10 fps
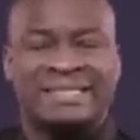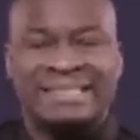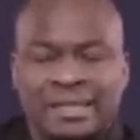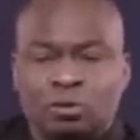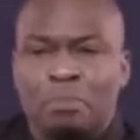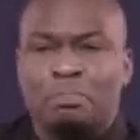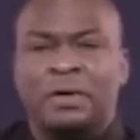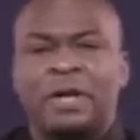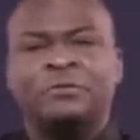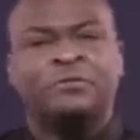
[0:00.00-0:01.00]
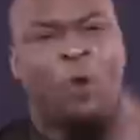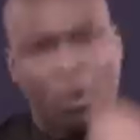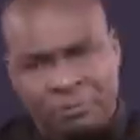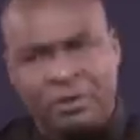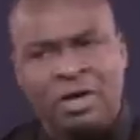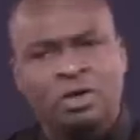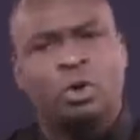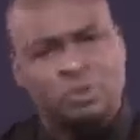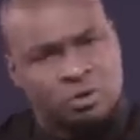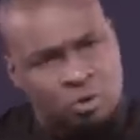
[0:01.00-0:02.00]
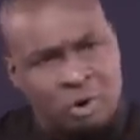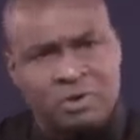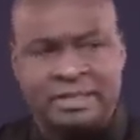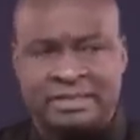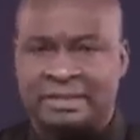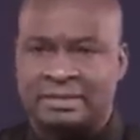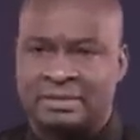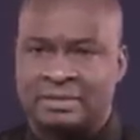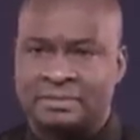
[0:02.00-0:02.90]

He said to bring forth your strong reasons.